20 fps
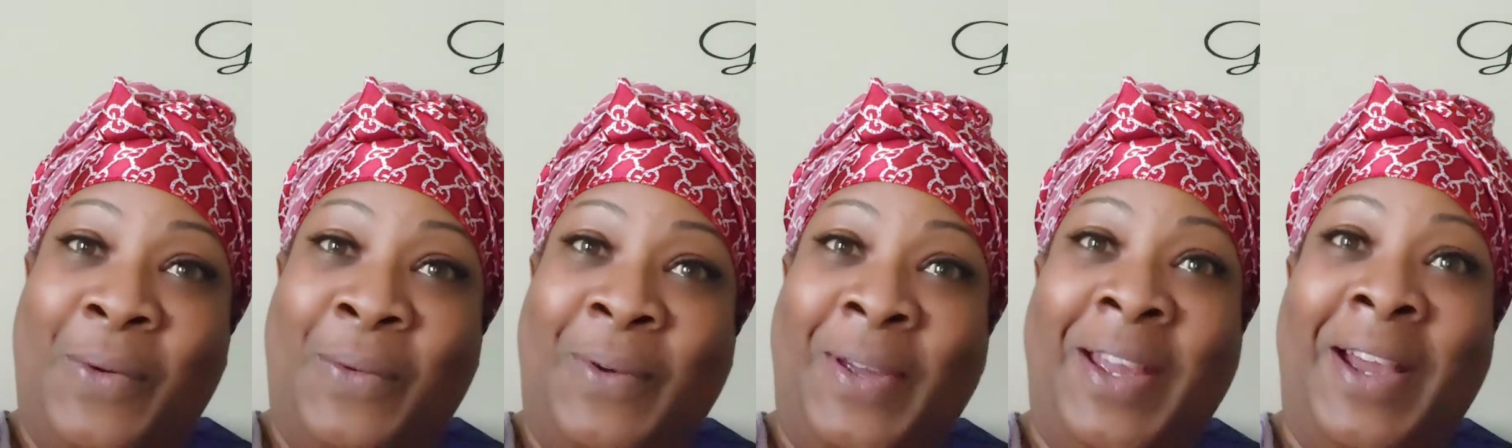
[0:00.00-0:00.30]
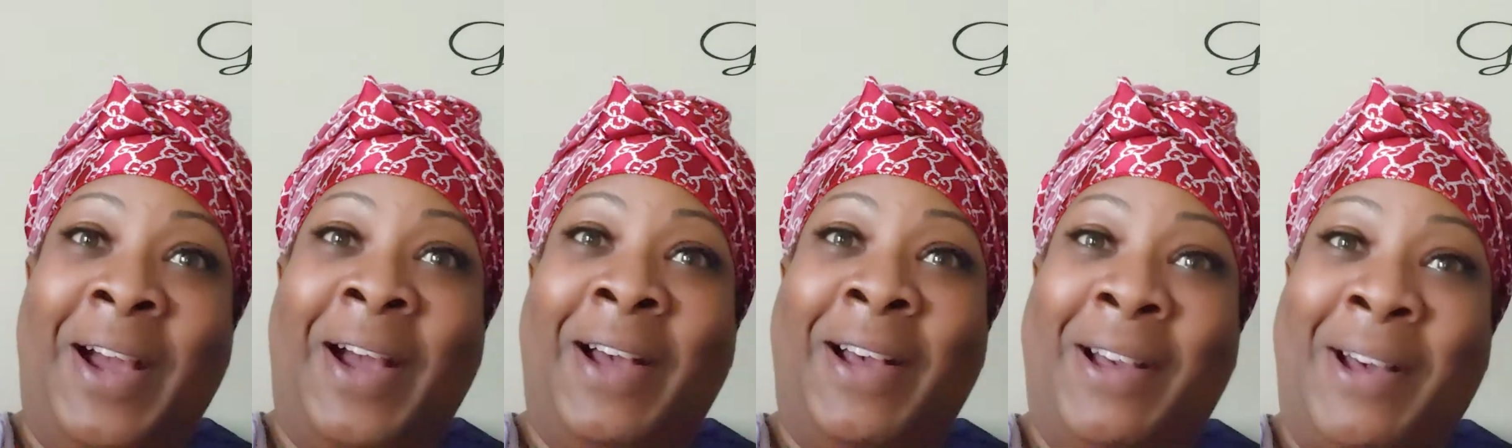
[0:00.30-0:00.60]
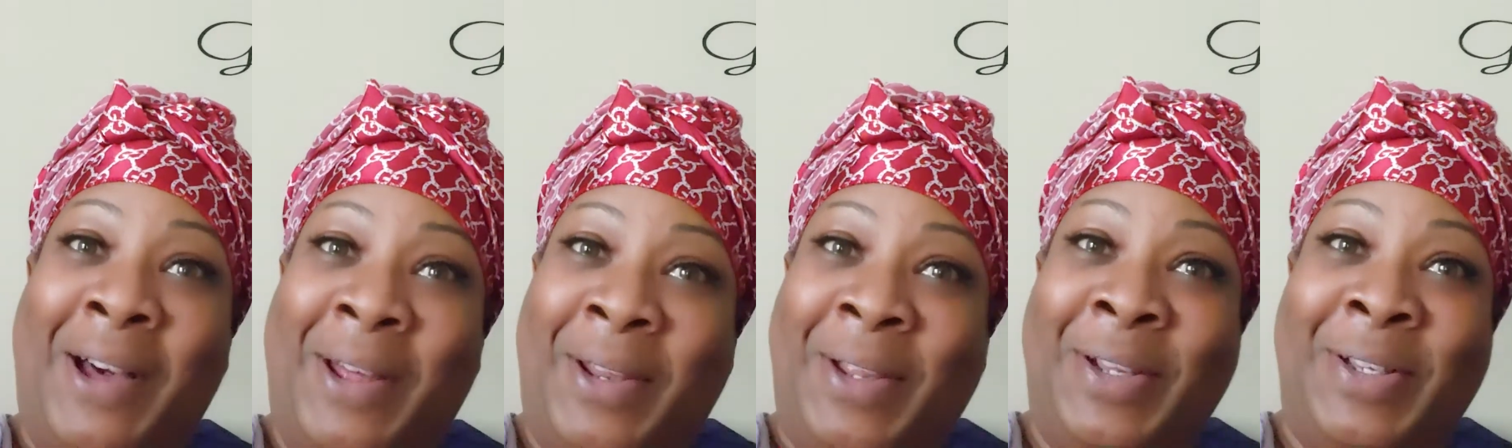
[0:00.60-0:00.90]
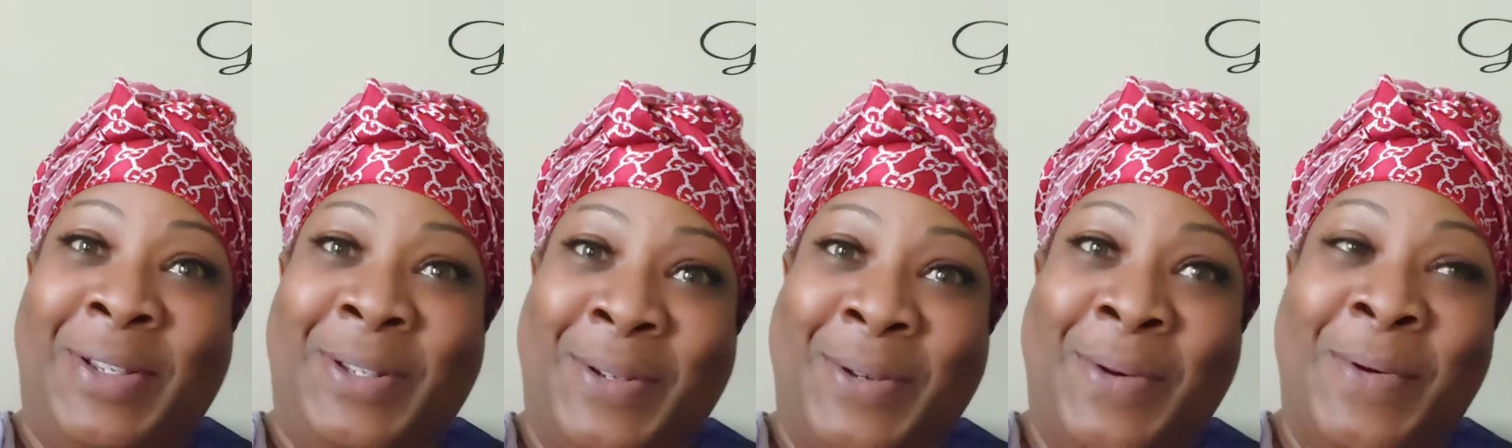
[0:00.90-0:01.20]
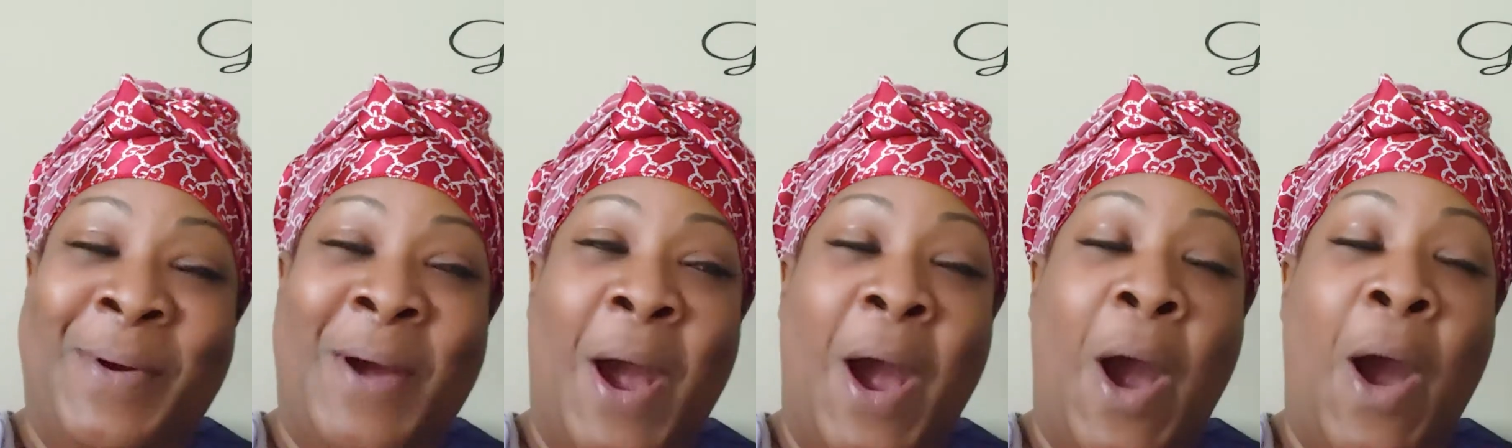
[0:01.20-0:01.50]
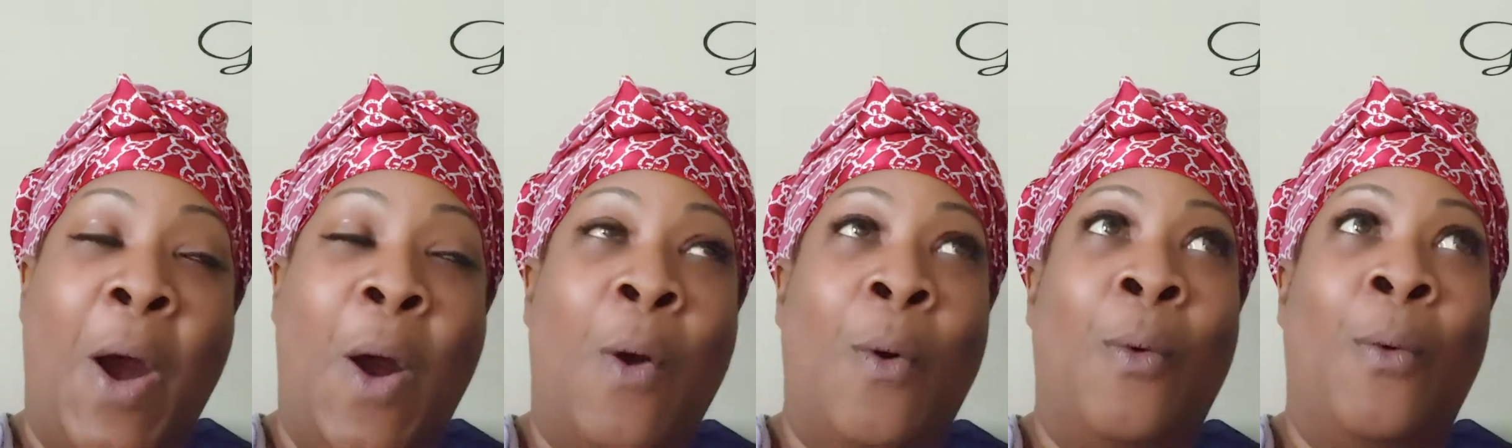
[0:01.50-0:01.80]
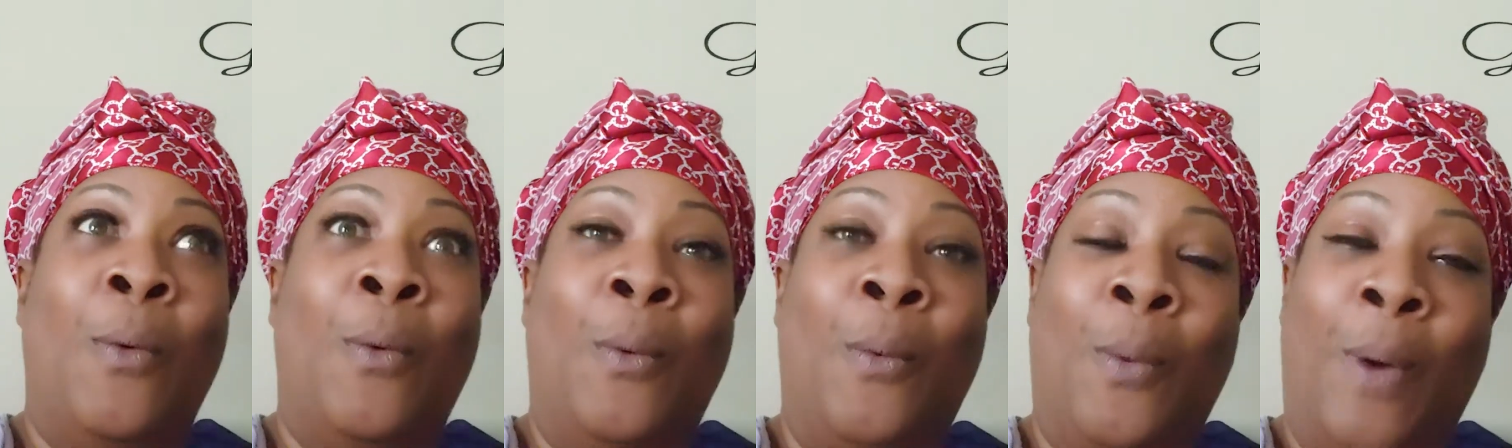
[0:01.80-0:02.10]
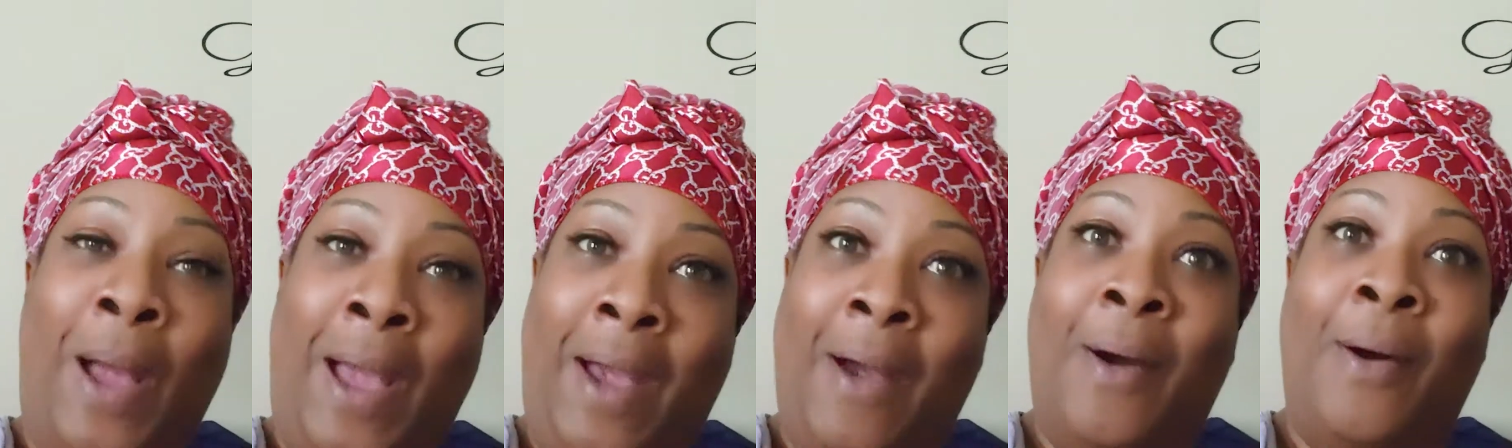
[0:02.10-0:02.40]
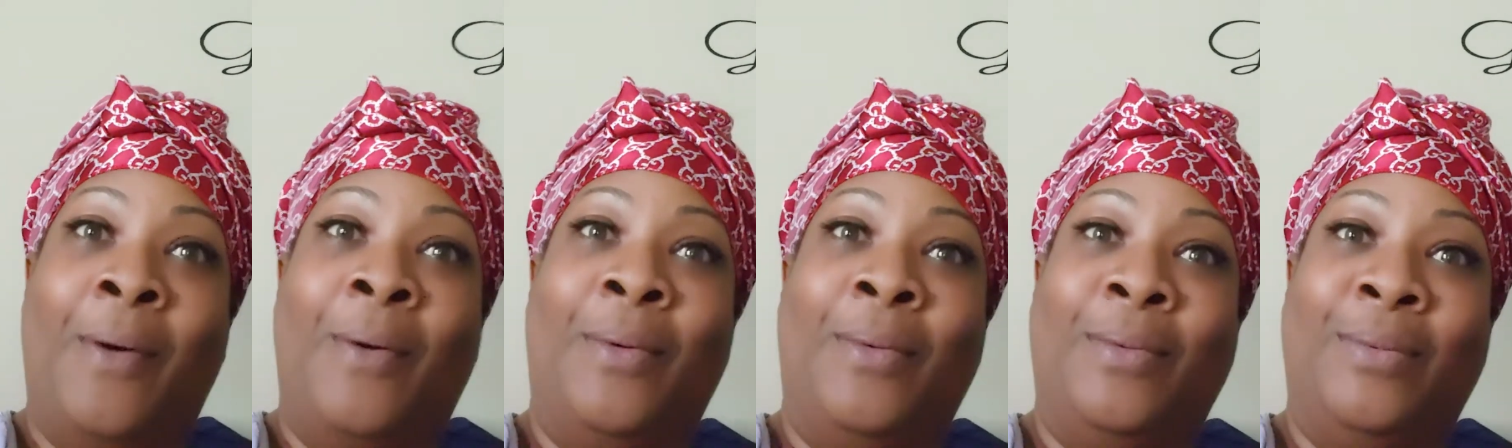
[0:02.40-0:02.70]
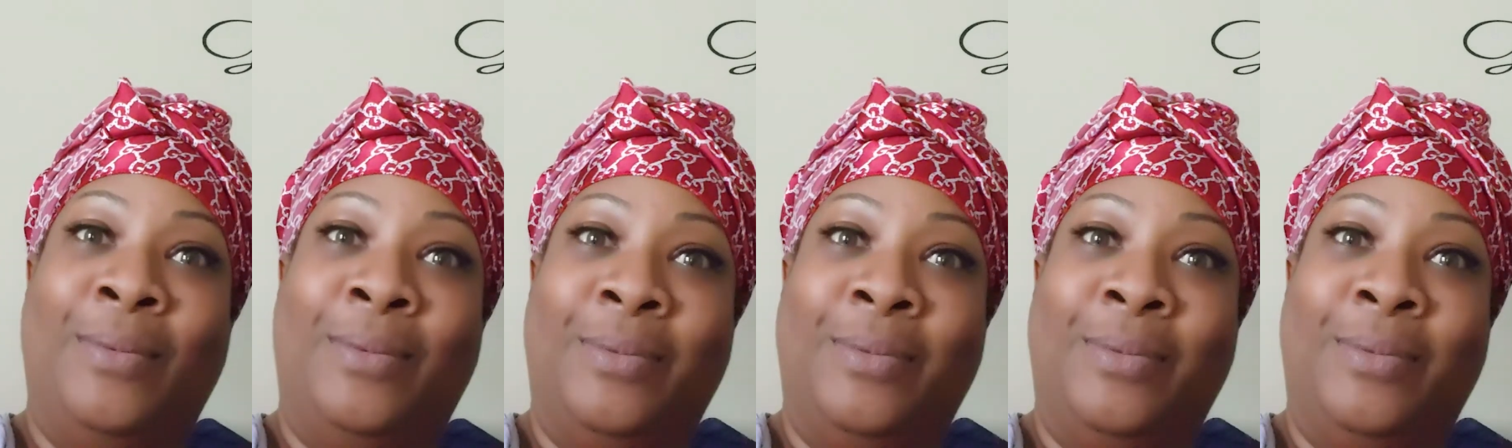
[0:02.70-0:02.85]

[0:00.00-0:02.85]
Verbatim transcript: We are gonna do well.